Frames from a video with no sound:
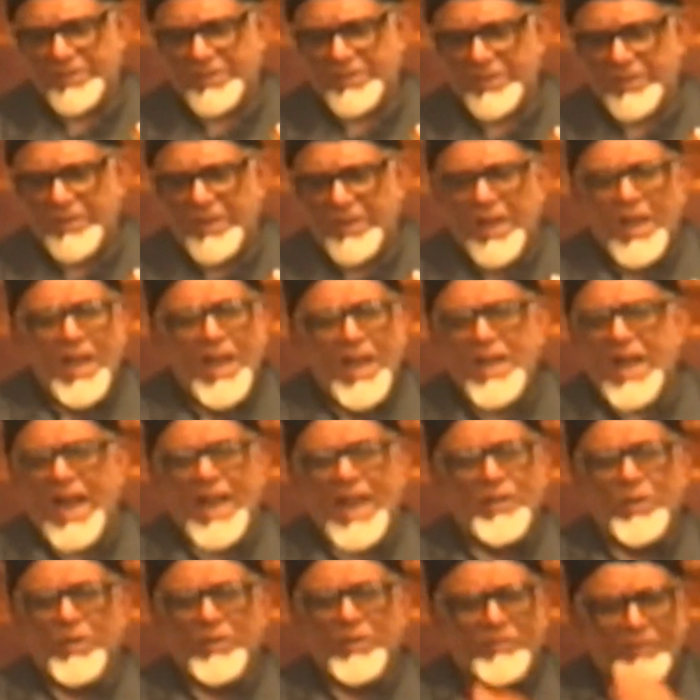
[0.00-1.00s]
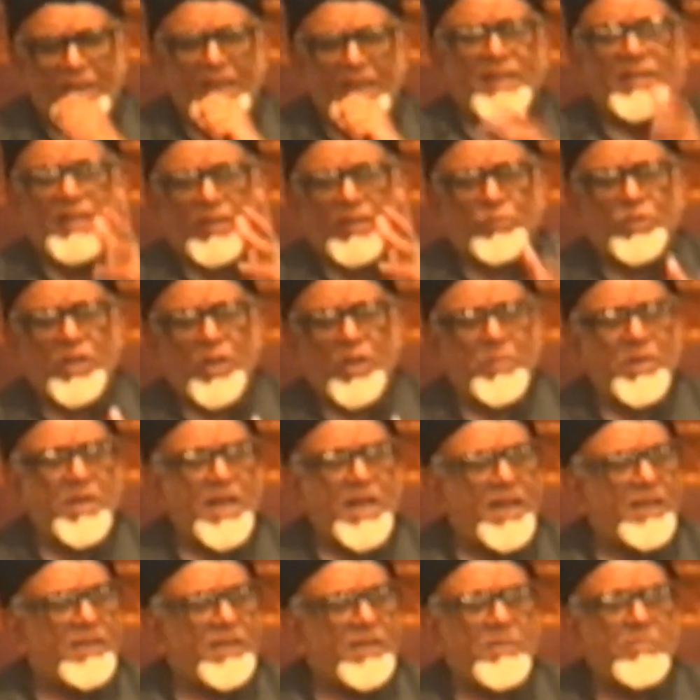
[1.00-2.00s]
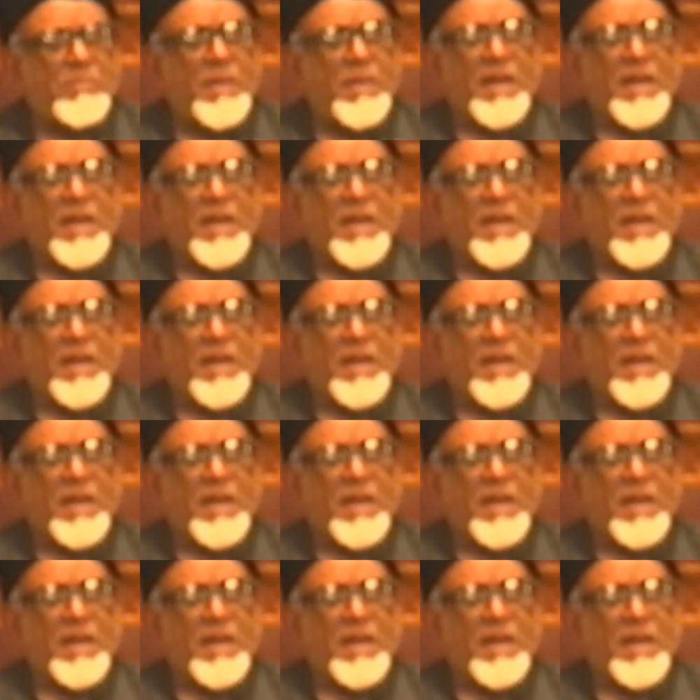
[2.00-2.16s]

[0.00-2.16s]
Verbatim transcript: ibn Abi Talib. And I don't think that could